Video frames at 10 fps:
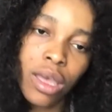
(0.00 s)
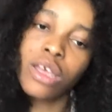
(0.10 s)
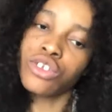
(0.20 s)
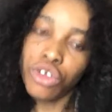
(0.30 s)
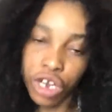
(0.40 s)

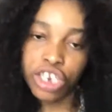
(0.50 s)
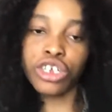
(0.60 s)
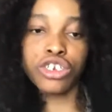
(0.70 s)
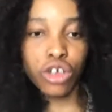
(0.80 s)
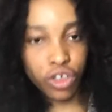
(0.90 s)
So you need
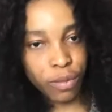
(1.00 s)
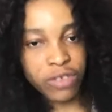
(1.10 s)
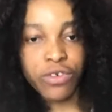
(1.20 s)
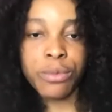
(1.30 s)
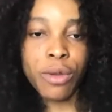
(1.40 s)
your
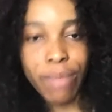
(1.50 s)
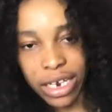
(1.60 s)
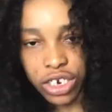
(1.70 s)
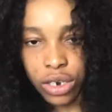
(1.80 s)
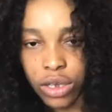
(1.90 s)
documents from your
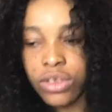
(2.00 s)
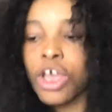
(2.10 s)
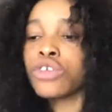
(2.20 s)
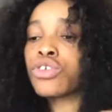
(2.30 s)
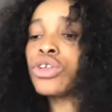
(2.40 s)
bachelor's.
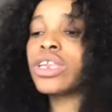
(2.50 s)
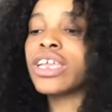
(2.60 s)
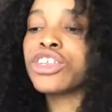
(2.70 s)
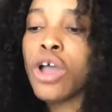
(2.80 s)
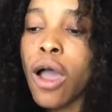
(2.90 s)
So you
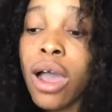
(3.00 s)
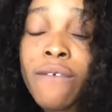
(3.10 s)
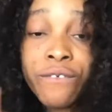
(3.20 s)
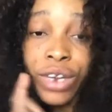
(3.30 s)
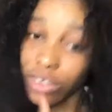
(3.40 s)
need your,
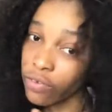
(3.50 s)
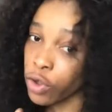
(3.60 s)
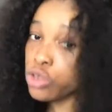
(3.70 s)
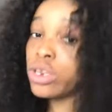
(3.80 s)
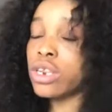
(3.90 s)
first of
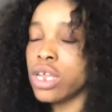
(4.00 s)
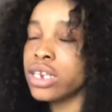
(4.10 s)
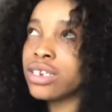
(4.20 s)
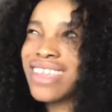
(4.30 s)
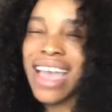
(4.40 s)
all, you
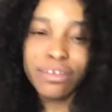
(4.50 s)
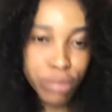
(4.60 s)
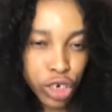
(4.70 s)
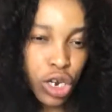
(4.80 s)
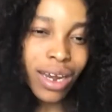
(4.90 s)
need the
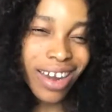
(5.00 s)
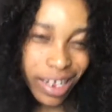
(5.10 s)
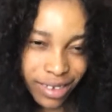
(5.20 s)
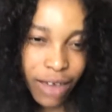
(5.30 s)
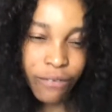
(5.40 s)
admission letter